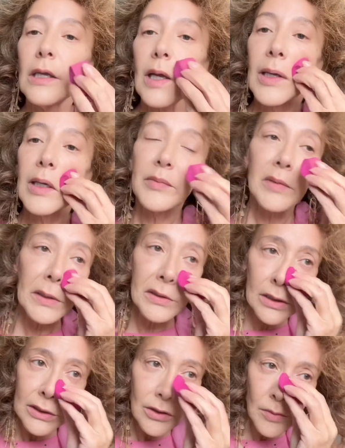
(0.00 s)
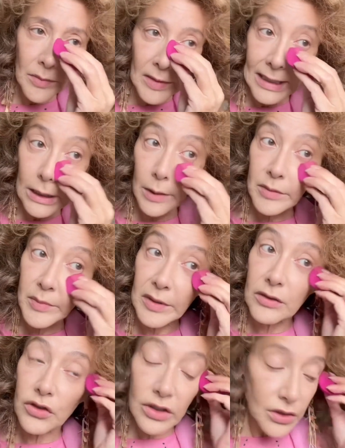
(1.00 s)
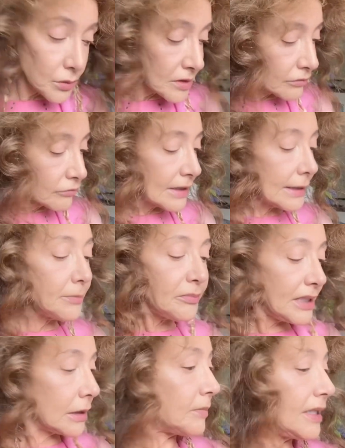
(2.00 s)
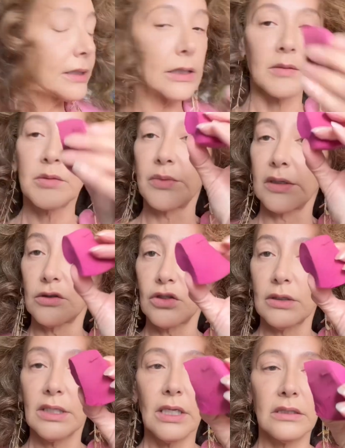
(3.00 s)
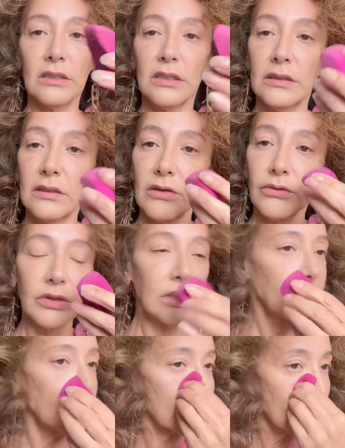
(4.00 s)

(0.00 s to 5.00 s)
I'm going to use my makeup sponge. This was a really big makeup sponge and I cut it into 3 because I